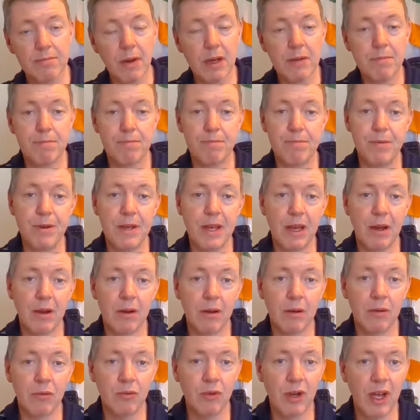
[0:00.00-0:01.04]
Might be
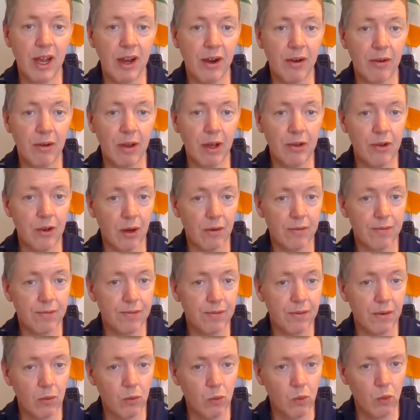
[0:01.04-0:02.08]
a rare
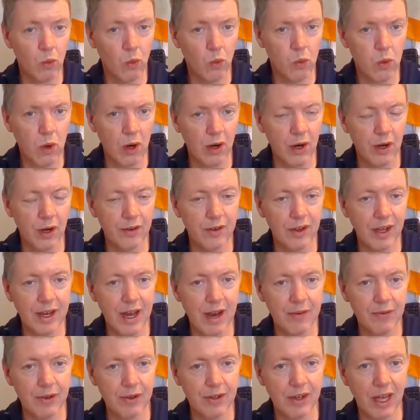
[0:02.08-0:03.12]
enough word
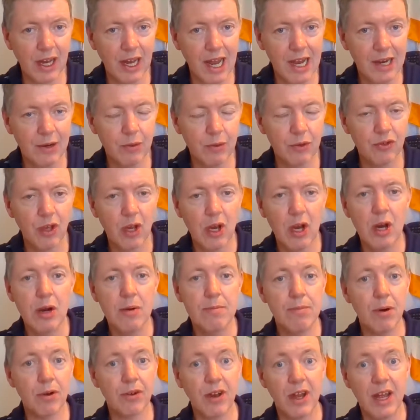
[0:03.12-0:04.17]
in everyday language,
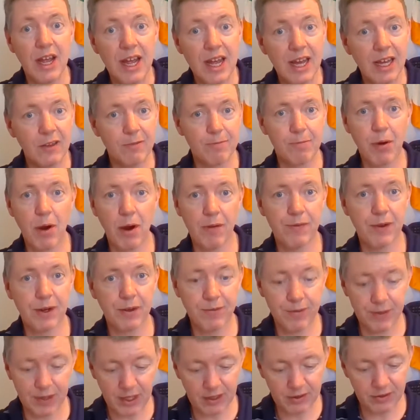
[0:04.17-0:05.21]
but it's
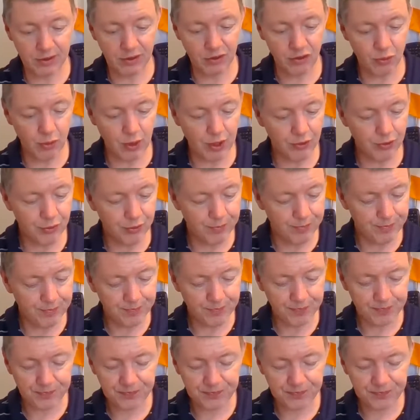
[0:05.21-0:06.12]
perfect for that situation.